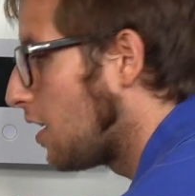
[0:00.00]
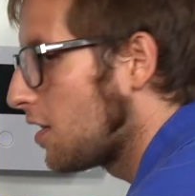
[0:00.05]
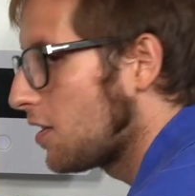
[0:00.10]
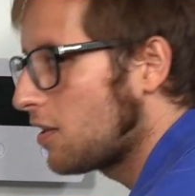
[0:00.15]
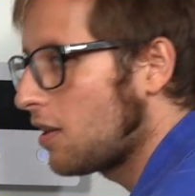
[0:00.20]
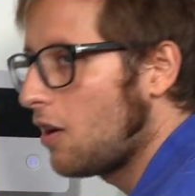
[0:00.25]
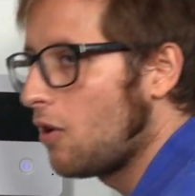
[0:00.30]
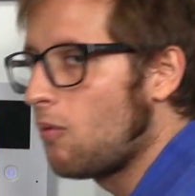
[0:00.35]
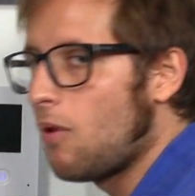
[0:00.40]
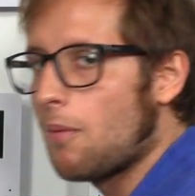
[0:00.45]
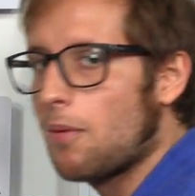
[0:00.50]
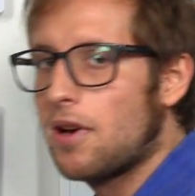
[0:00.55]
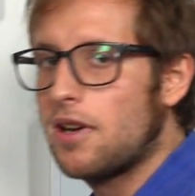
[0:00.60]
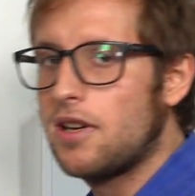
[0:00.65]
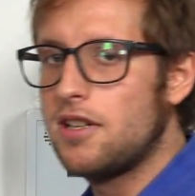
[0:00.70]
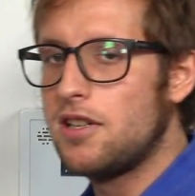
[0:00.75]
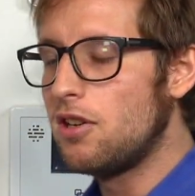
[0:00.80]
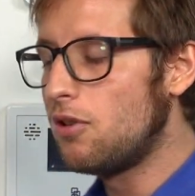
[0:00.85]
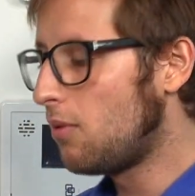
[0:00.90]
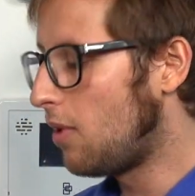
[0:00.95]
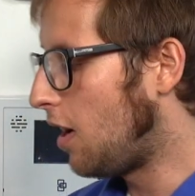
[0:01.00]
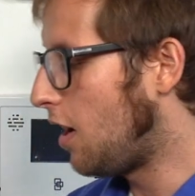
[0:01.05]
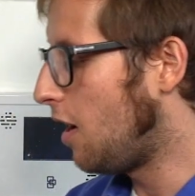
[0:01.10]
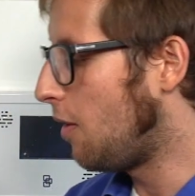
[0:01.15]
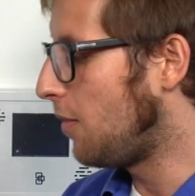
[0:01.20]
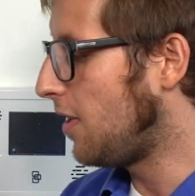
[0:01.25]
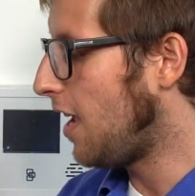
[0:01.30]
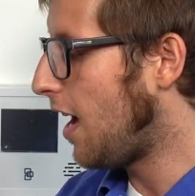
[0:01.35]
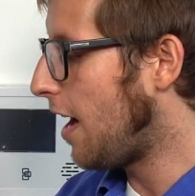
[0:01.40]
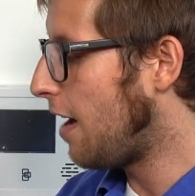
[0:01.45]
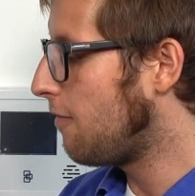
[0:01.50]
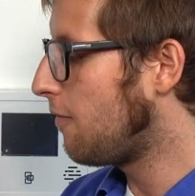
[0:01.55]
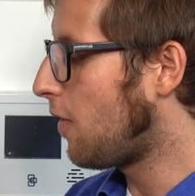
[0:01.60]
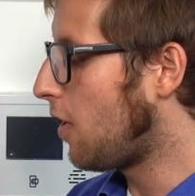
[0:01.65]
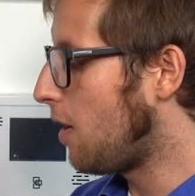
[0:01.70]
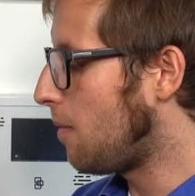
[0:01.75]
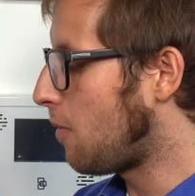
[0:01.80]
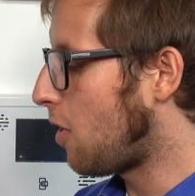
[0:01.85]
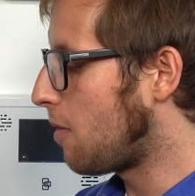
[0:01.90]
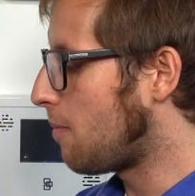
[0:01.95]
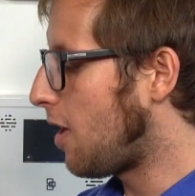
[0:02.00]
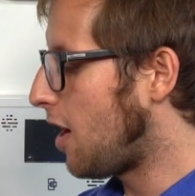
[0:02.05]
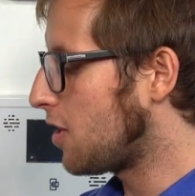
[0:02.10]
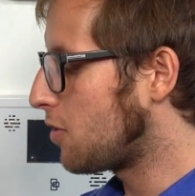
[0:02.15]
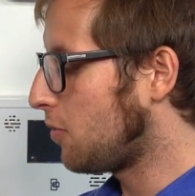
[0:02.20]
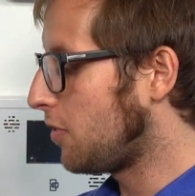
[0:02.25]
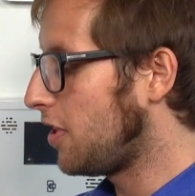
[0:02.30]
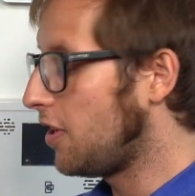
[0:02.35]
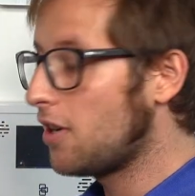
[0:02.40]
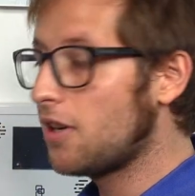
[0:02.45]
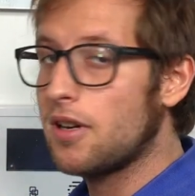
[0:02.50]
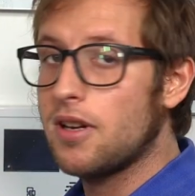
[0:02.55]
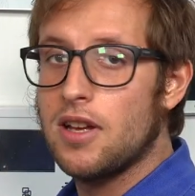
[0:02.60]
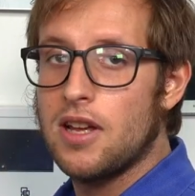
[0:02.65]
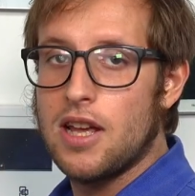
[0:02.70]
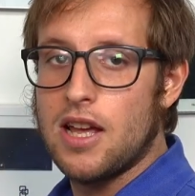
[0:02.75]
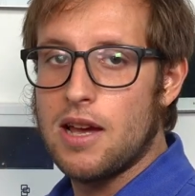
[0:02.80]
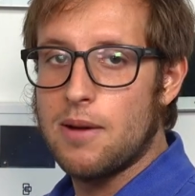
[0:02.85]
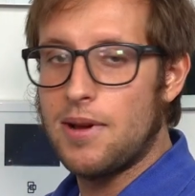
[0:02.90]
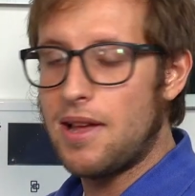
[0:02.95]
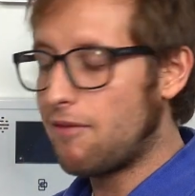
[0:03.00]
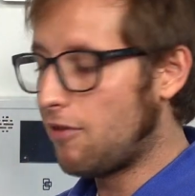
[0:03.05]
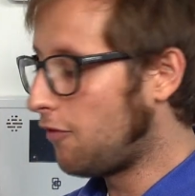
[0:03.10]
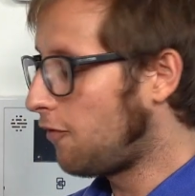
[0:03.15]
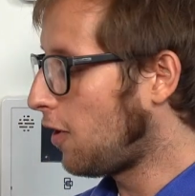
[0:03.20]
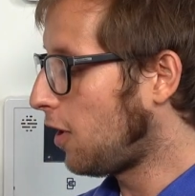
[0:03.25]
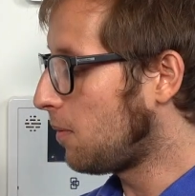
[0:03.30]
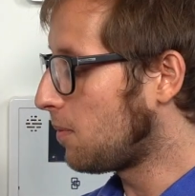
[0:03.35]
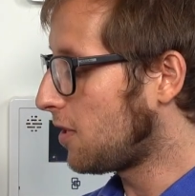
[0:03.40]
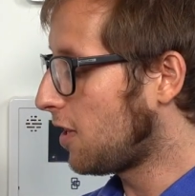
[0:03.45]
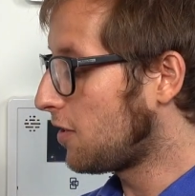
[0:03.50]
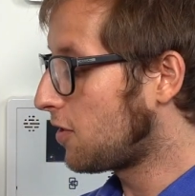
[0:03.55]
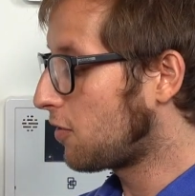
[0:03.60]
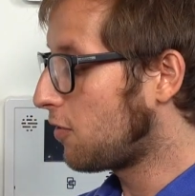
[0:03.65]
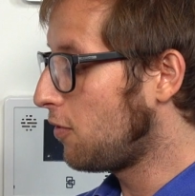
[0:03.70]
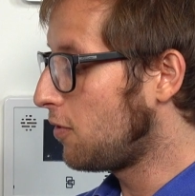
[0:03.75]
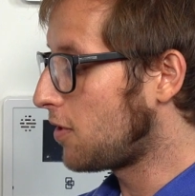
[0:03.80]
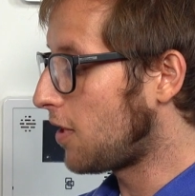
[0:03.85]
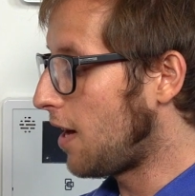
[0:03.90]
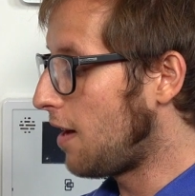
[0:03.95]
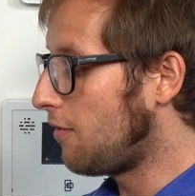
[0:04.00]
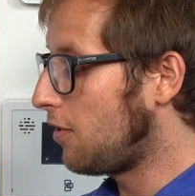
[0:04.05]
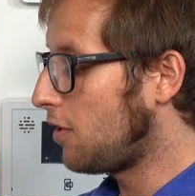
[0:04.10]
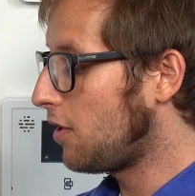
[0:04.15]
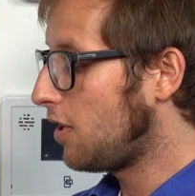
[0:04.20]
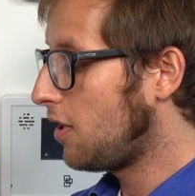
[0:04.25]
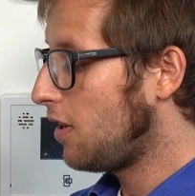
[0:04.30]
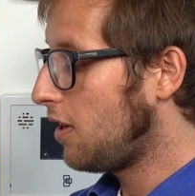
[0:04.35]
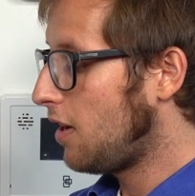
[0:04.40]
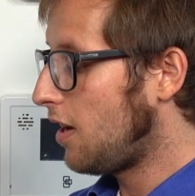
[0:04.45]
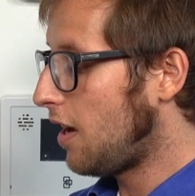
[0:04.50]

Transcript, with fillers: So what we're going to do, we have um, our module here, and we have a Phillips head screwdriver,